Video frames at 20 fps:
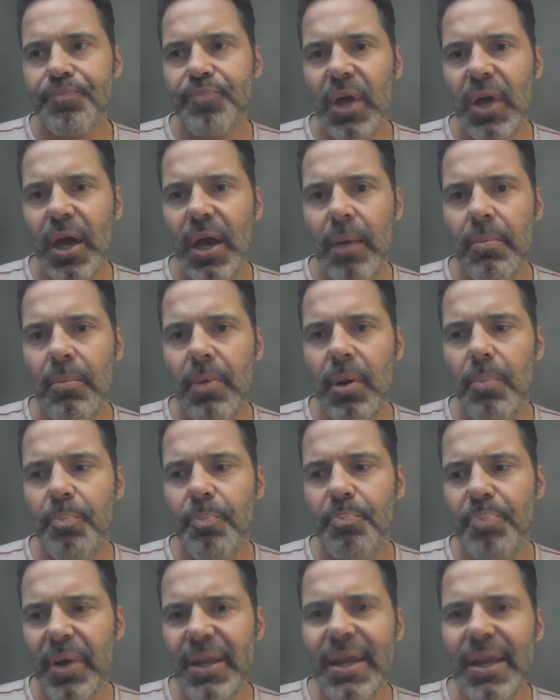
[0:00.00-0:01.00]
But
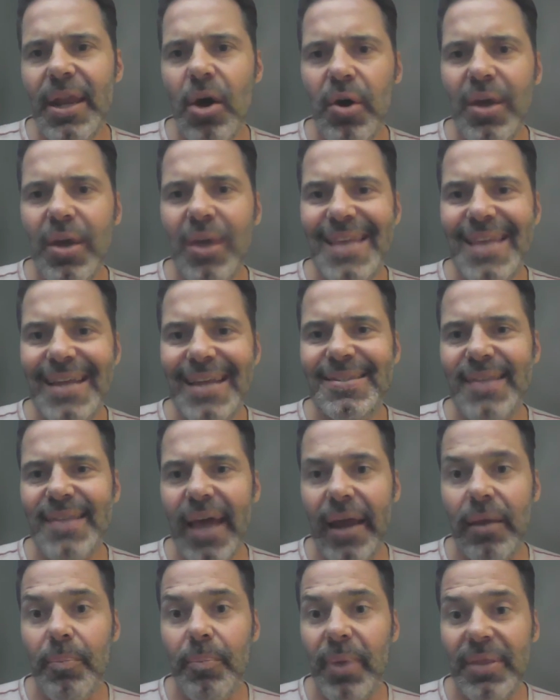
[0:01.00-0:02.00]
it needs that.